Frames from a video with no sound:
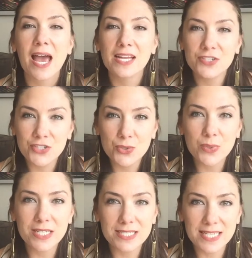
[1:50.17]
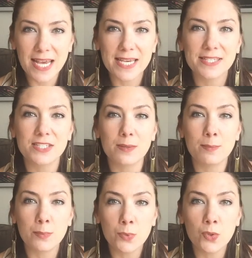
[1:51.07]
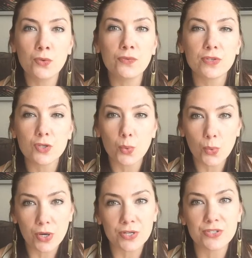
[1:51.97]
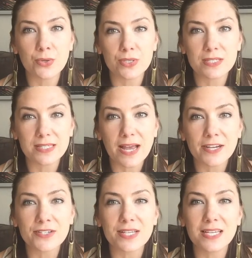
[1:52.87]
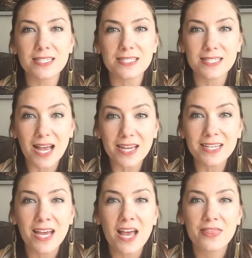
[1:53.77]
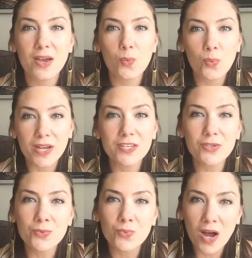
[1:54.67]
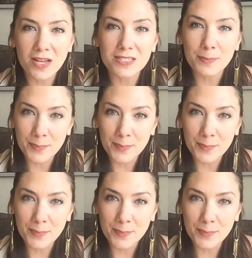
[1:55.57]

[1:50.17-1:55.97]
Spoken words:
and do what it takes to move toward your desires and decide that what you want